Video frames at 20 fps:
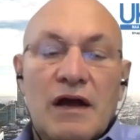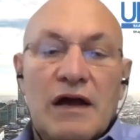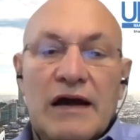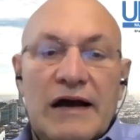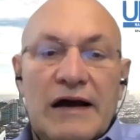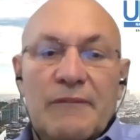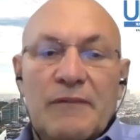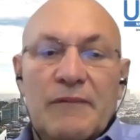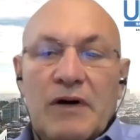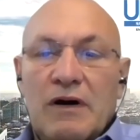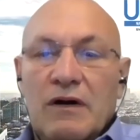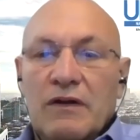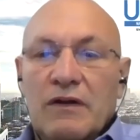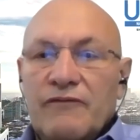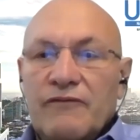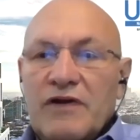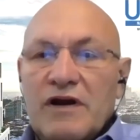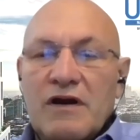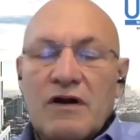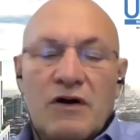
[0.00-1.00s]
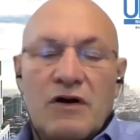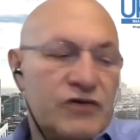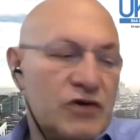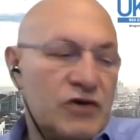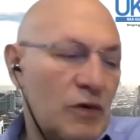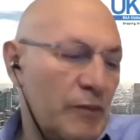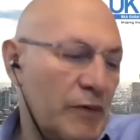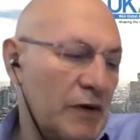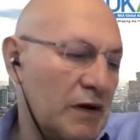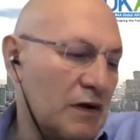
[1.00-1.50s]
on the very hot
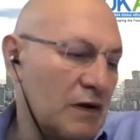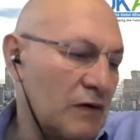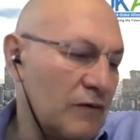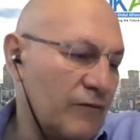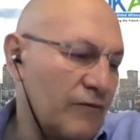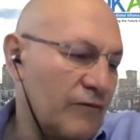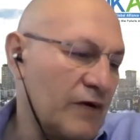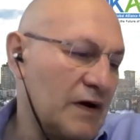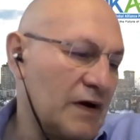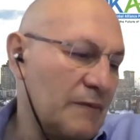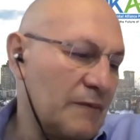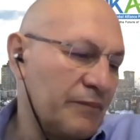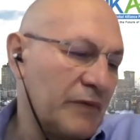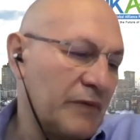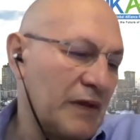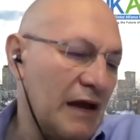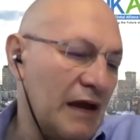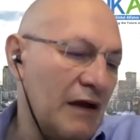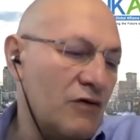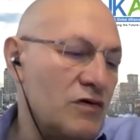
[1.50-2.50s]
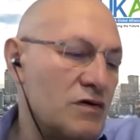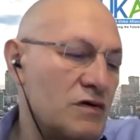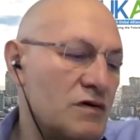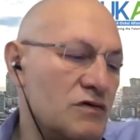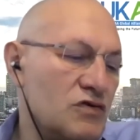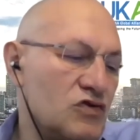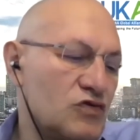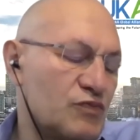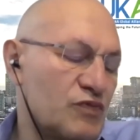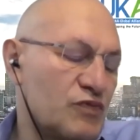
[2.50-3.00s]
topic of how you
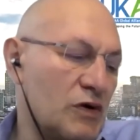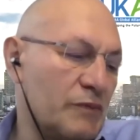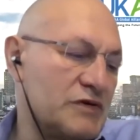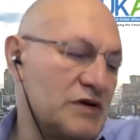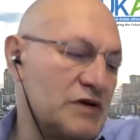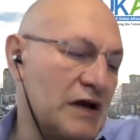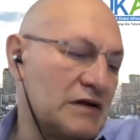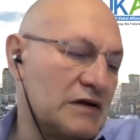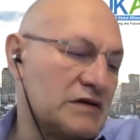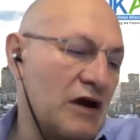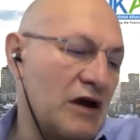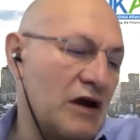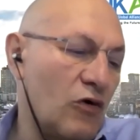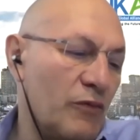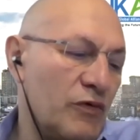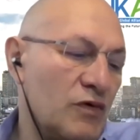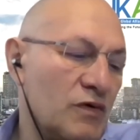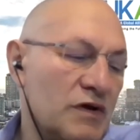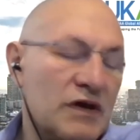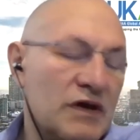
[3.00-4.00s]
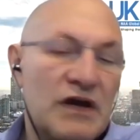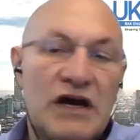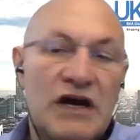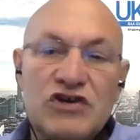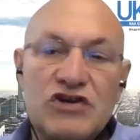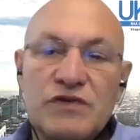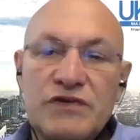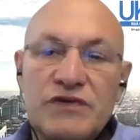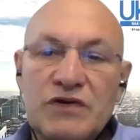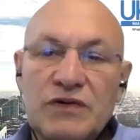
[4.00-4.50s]
can use PropTech to help you
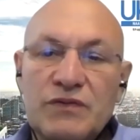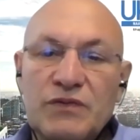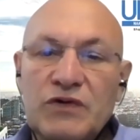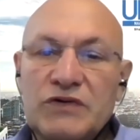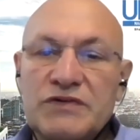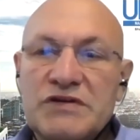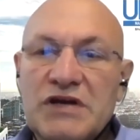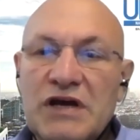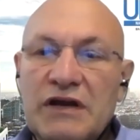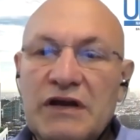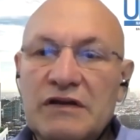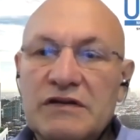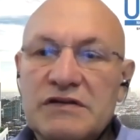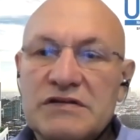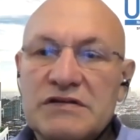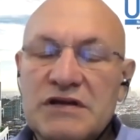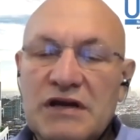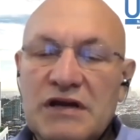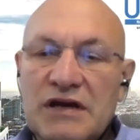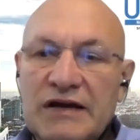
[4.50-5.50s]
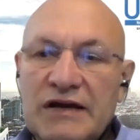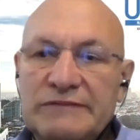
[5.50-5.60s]
engage with your tenants.